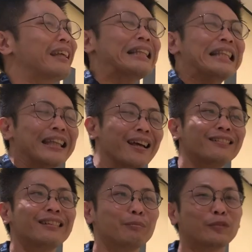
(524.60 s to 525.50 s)
they
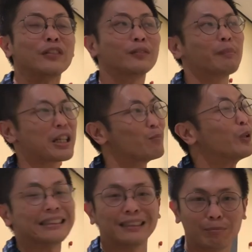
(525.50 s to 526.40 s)
tell of a much
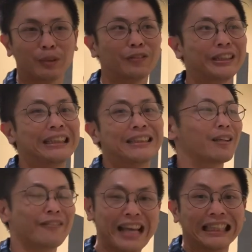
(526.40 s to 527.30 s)
more slippery
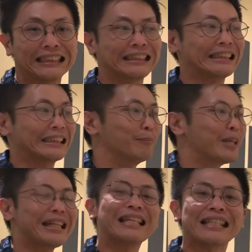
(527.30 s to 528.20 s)
reality, and the
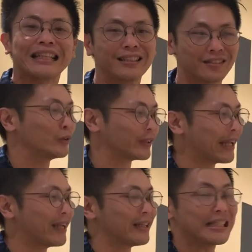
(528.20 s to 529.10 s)
meanings that they
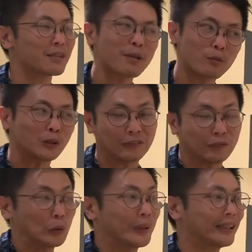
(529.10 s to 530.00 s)
contain is much more
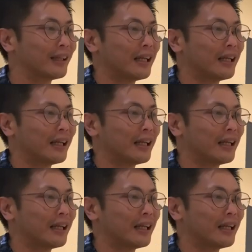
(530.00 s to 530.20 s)
fluid.